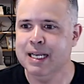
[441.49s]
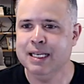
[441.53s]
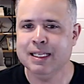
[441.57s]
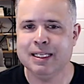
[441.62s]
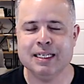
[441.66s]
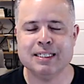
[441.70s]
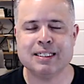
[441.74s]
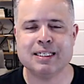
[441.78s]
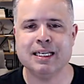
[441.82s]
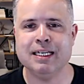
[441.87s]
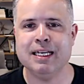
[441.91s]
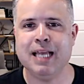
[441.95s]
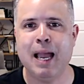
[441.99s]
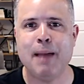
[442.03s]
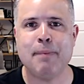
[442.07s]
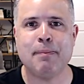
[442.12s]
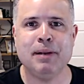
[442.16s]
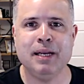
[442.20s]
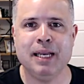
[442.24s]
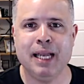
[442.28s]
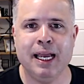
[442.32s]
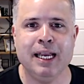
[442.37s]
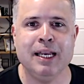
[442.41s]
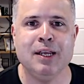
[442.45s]
This can
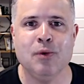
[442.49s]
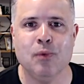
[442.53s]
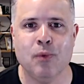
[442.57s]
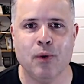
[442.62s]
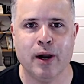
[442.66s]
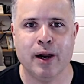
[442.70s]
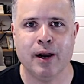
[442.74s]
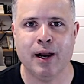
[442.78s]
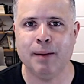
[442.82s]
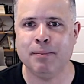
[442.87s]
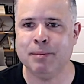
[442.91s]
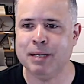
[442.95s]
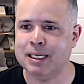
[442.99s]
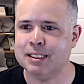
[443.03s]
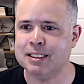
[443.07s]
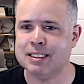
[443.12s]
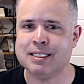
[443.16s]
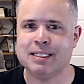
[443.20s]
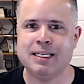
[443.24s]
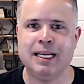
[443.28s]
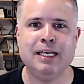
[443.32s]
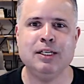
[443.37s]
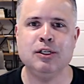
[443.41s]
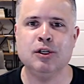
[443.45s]
happen anywhere. I'm not
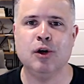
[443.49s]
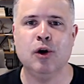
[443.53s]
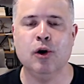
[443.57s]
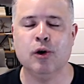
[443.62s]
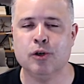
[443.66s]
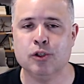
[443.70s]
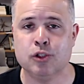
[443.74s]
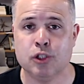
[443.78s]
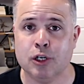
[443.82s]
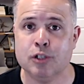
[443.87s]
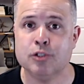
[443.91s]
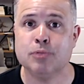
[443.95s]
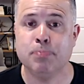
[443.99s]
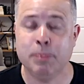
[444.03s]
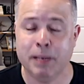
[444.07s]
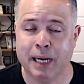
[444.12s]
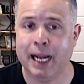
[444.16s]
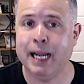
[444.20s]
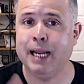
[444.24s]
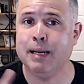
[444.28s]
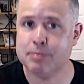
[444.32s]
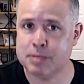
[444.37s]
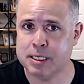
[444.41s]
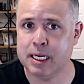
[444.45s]
just saying go to church, but
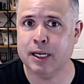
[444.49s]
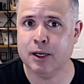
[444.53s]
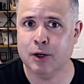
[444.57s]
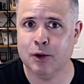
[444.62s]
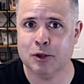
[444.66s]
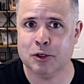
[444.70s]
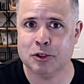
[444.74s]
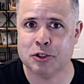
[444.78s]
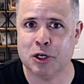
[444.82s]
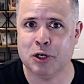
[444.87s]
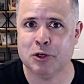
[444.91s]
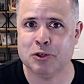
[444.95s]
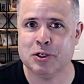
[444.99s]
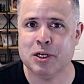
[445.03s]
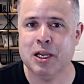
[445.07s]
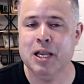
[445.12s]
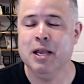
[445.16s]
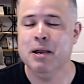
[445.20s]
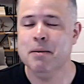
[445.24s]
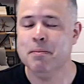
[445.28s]
I am saying go to church.